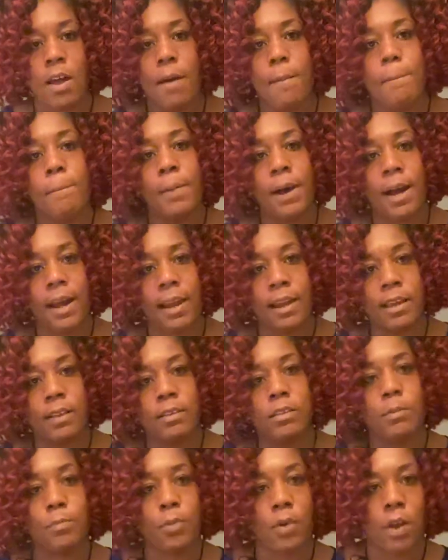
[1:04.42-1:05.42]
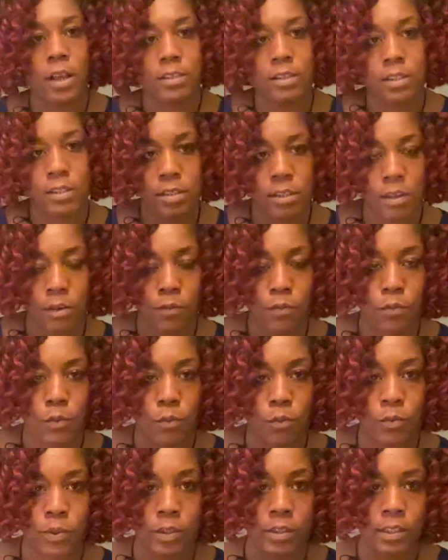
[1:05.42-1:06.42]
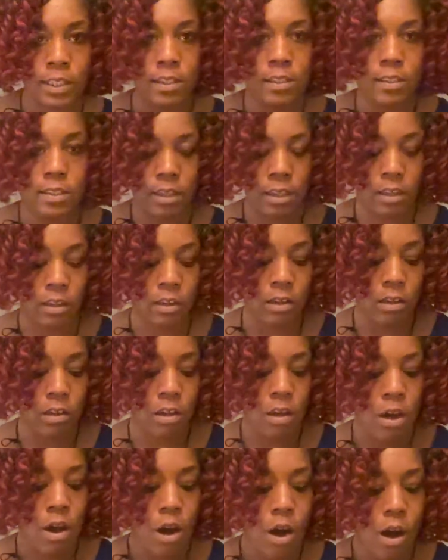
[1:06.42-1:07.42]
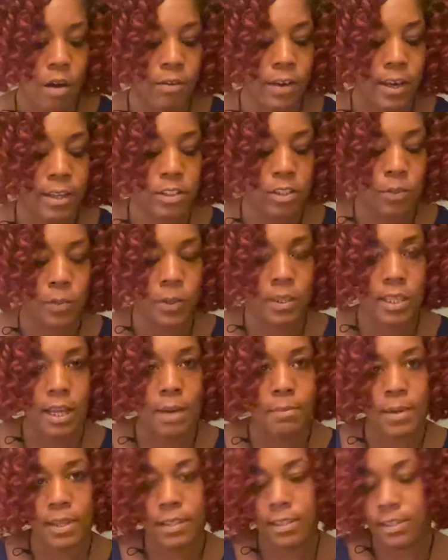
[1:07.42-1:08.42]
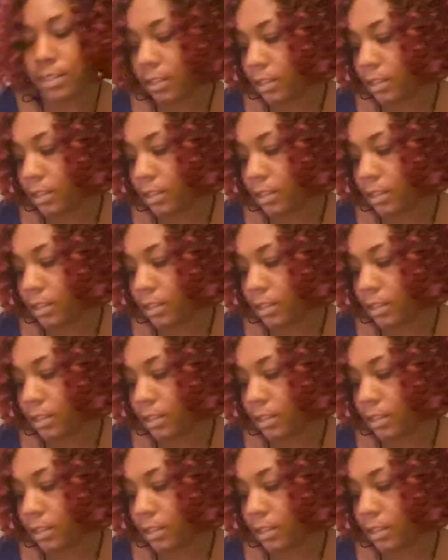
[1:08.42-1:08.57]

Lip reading: by the process of releasing. All right, so with that being said,